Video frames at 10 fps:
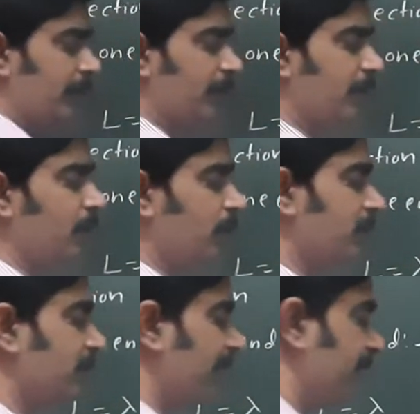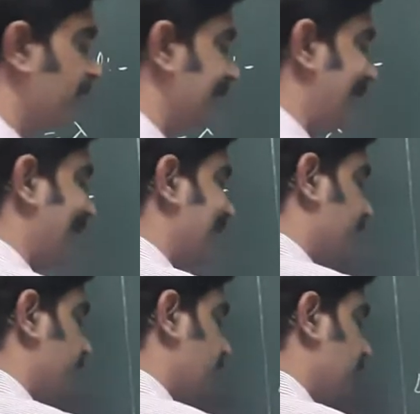Now take these like
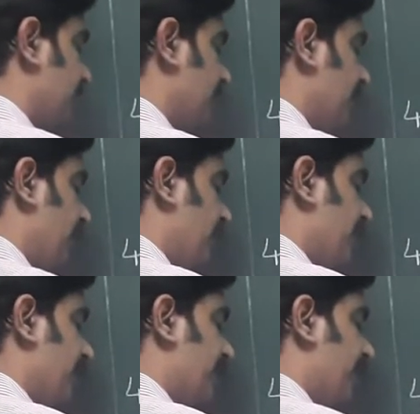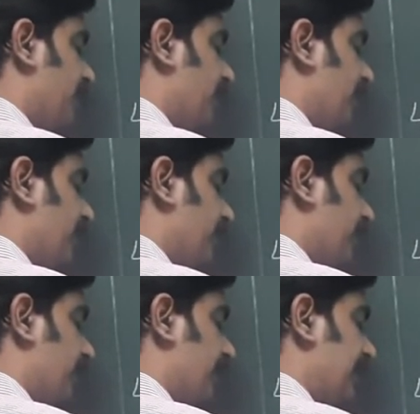terms, n1
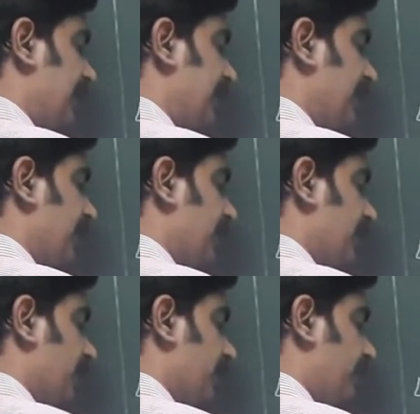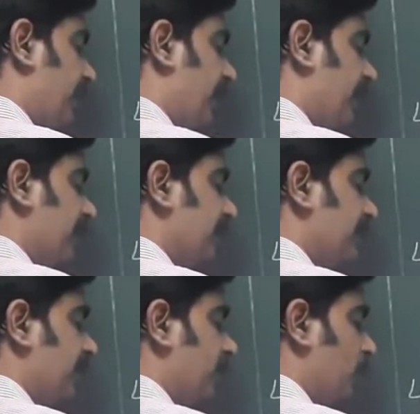e minus
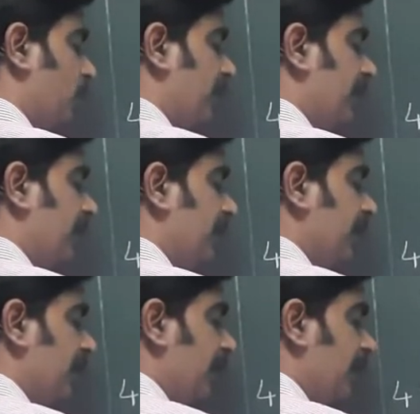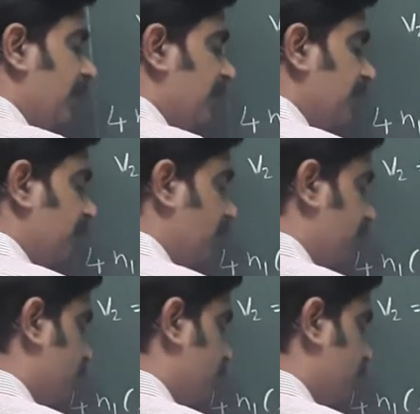n2 e is equals